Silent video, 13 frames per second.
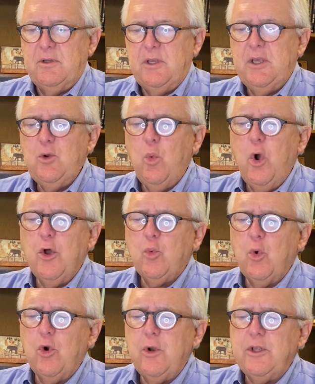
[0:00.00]
In what
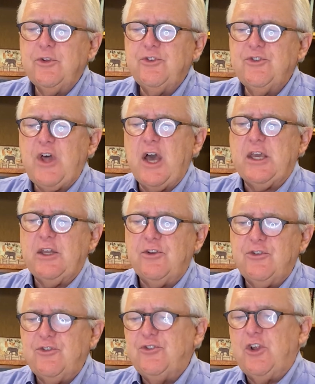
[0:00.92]
were its
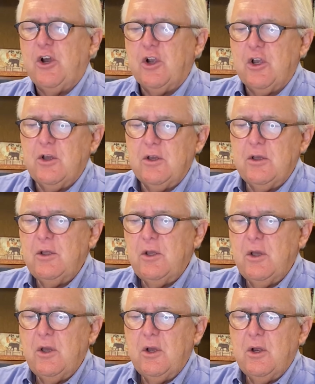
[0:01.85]
sockets sunk?
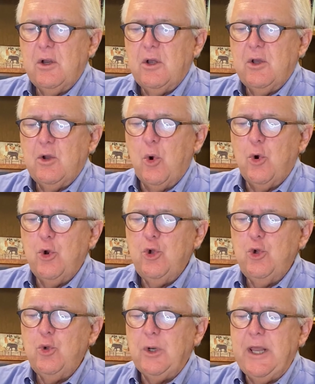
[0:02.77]
Or
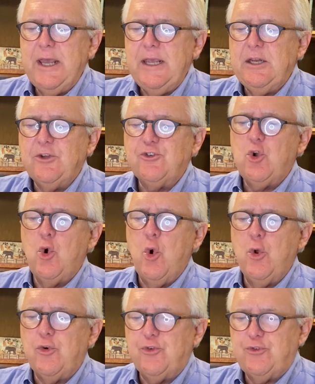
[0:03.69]
who laid its
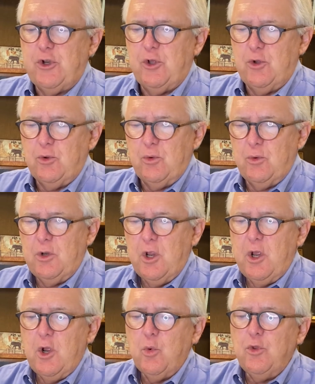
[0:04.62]
cornerstone
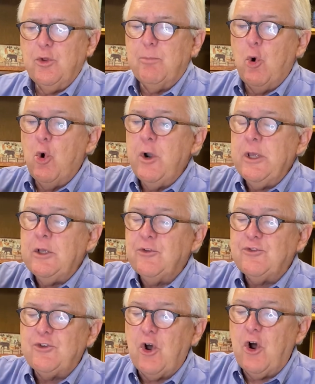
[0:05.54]
when the morning
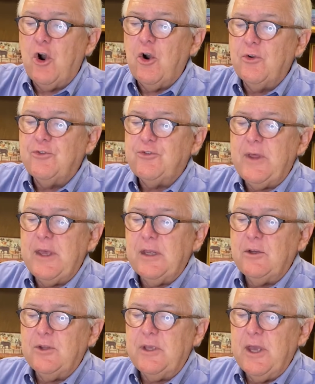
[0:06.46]
stars
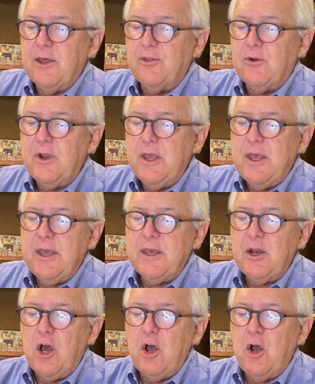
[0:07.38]
sang together
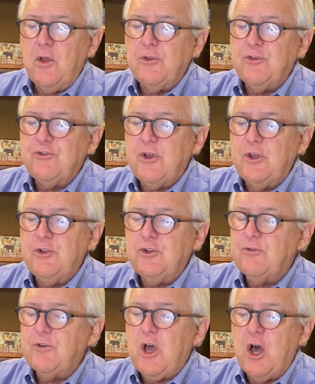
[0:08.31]
and all the sons
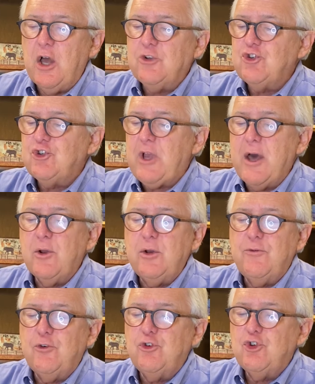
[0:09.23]
of God
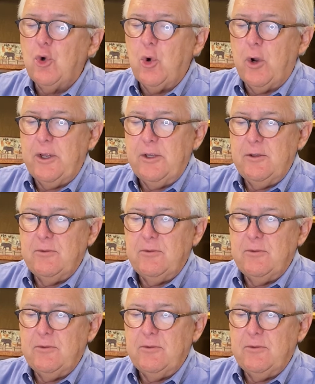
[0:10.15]
shouted for joy?